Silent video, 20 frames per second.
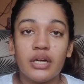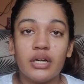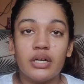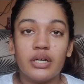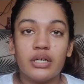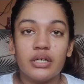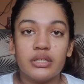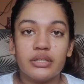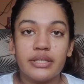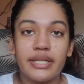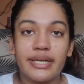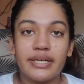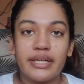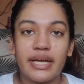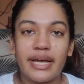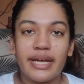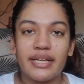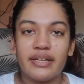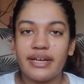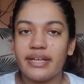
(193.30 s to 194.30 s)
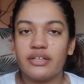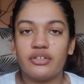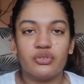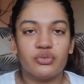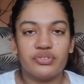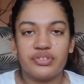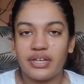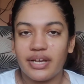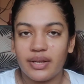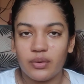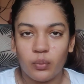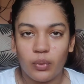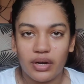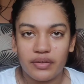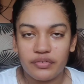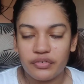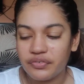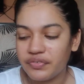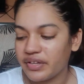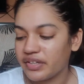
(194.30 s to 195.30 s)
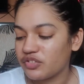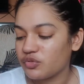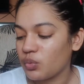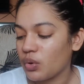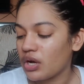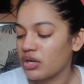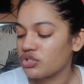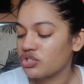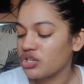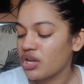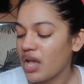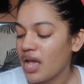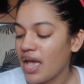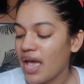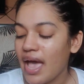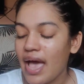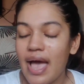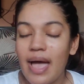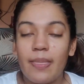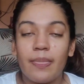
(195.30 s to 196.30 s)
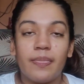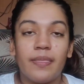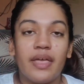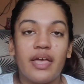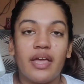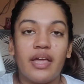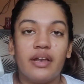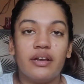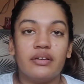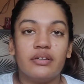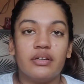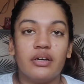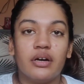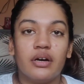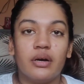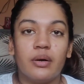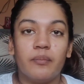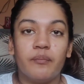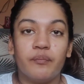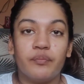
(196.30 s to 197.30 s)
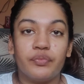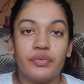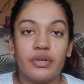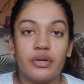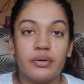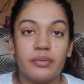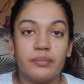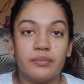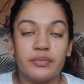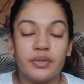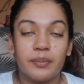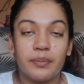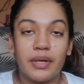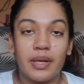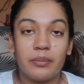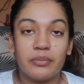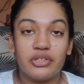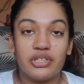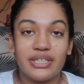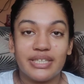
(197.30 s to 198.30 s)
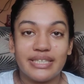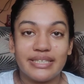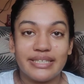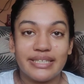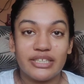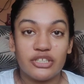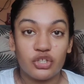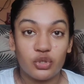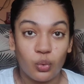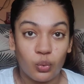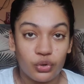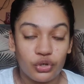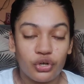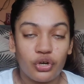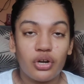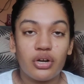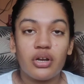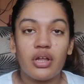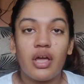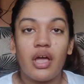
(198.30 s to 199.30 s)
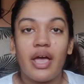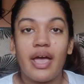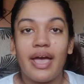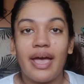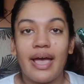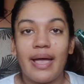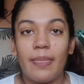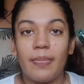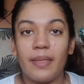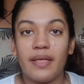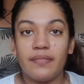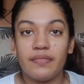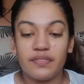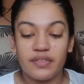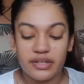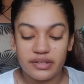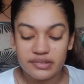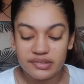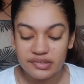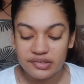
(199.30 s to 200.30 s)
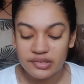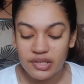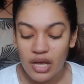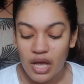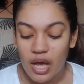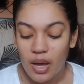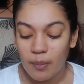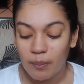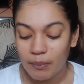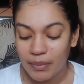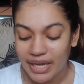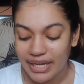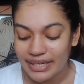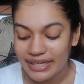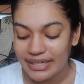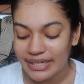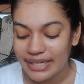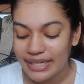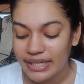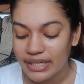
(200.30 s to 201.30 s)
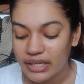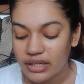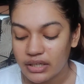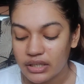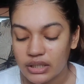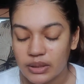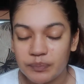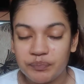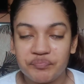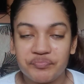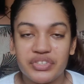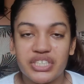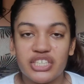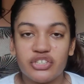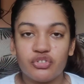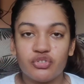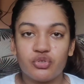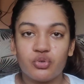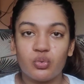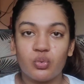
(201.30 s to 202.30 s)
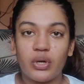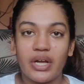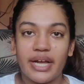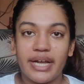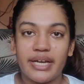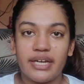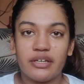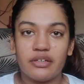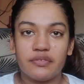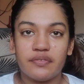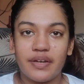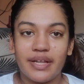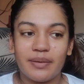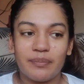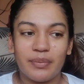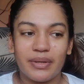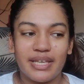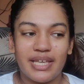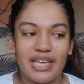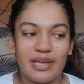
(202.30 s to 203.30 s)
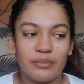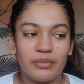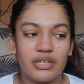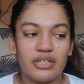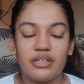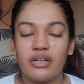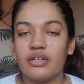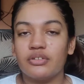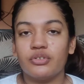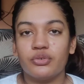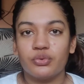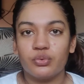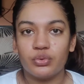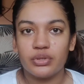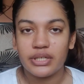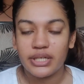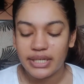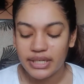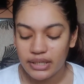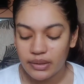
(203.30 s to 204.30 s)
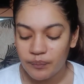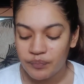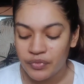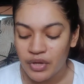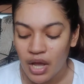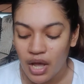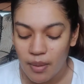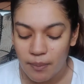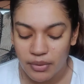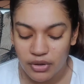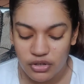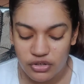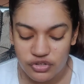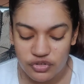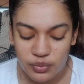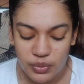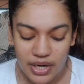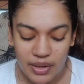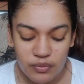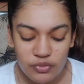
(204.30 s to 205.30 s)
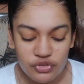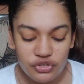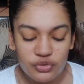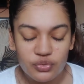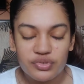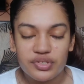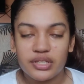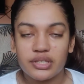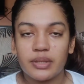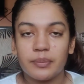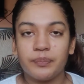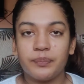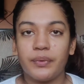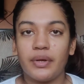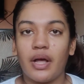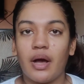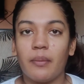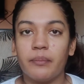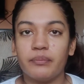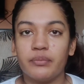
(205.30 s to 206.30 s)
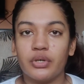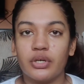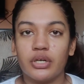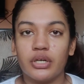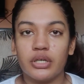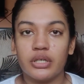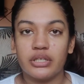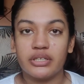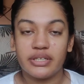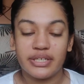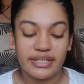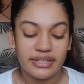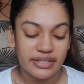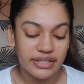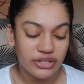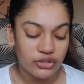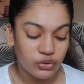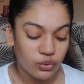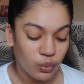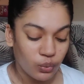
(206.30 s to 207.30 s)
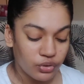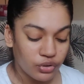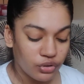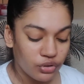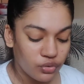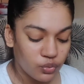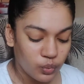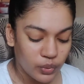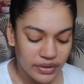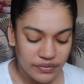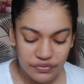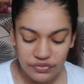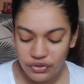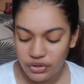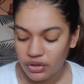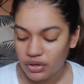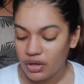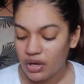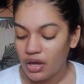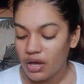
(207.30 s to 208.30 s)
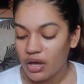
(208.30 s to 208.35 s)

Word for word: uh, that I like use again, whatever face wash, and then um, the, the plum green tea toner, and then this. Mainly, um, these two kind of like became another routine because when I was using the plum uh, green tea toner with